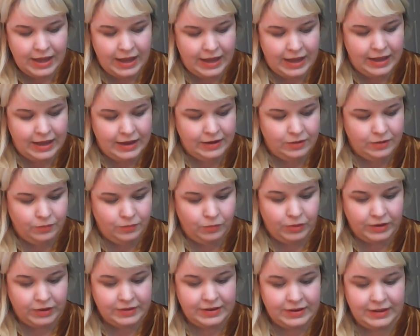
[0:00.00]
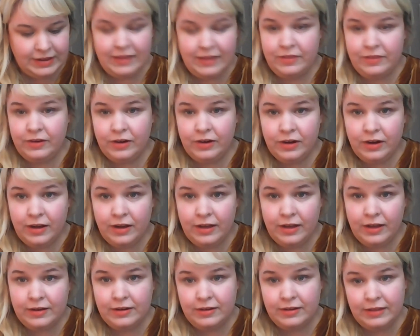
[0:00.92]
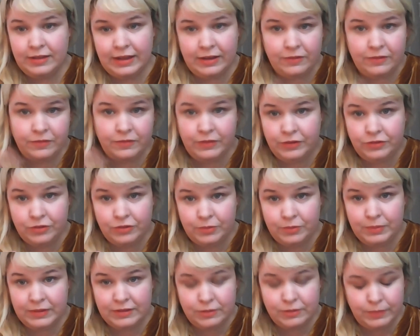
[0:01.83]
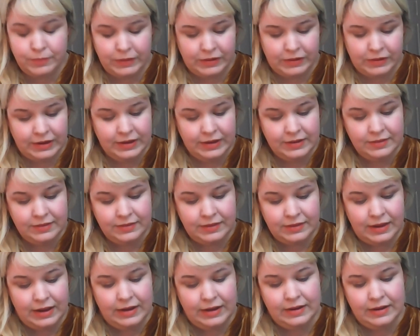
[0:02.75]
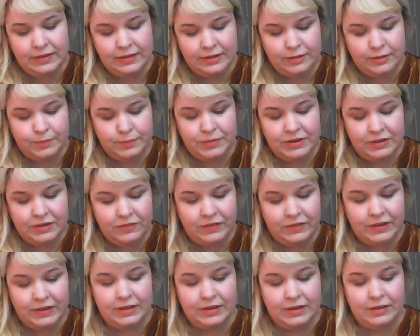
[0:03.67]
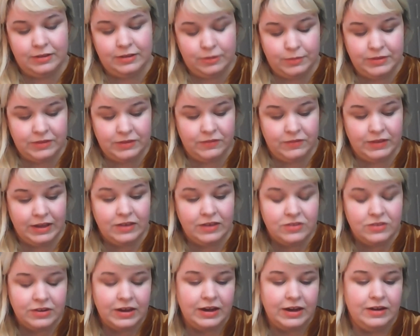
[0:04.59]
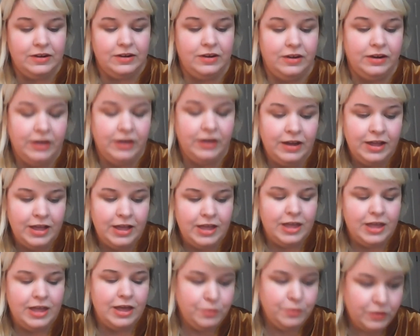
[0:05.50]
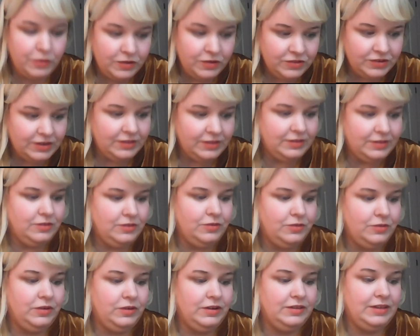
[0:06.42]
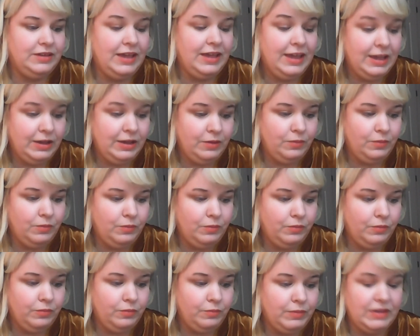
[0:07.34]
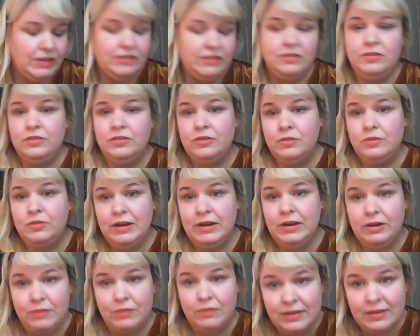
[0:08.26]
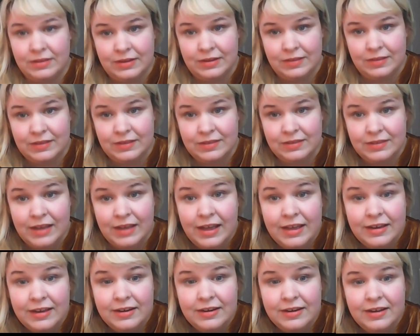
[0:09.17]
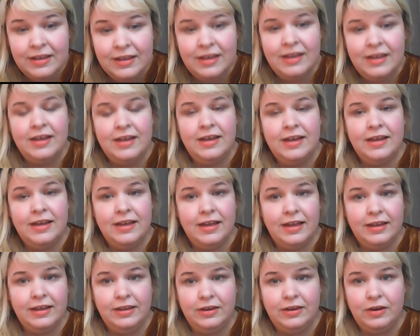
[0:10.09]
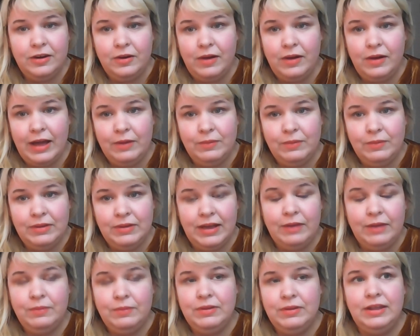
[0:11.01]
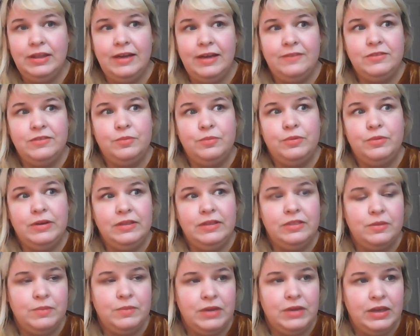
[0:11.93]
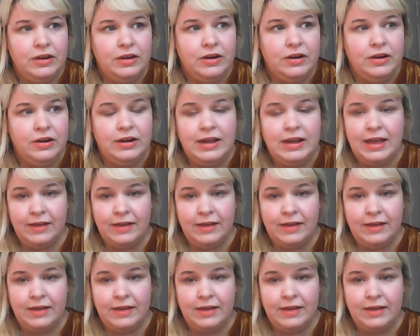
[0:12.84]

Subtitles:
and work together on like a field trip experience. And this specific educator approached us and told us, hey, my students are reading a Raisin in the Sun. I would love to bring them here and